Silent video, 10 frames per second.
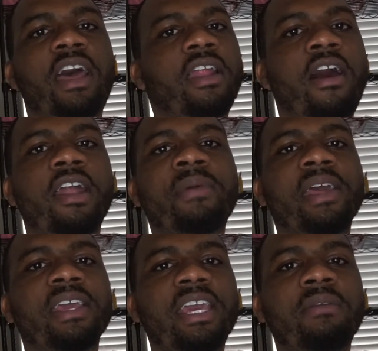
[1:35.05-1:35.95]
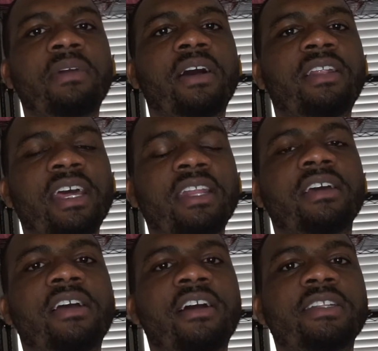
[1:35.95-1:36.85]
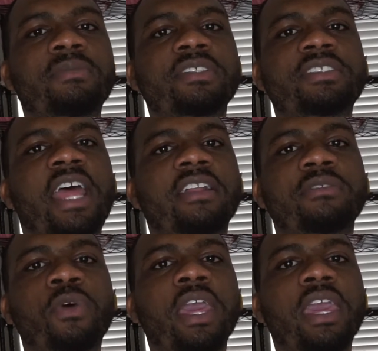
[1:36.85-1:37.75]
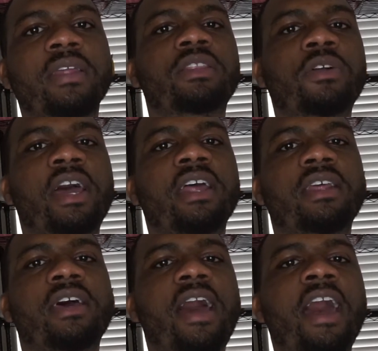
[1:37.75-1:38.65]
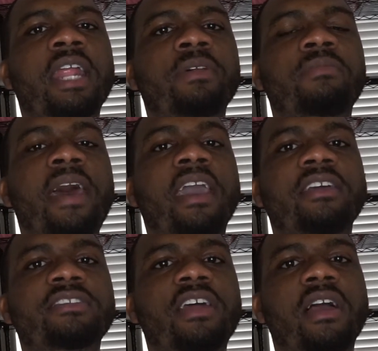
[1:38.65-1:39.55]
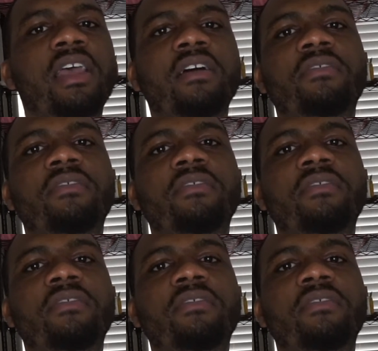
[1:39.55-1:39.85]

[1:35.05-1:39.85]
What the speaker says: out an automatic email letting the customers that's waiting know that the item is back in stock.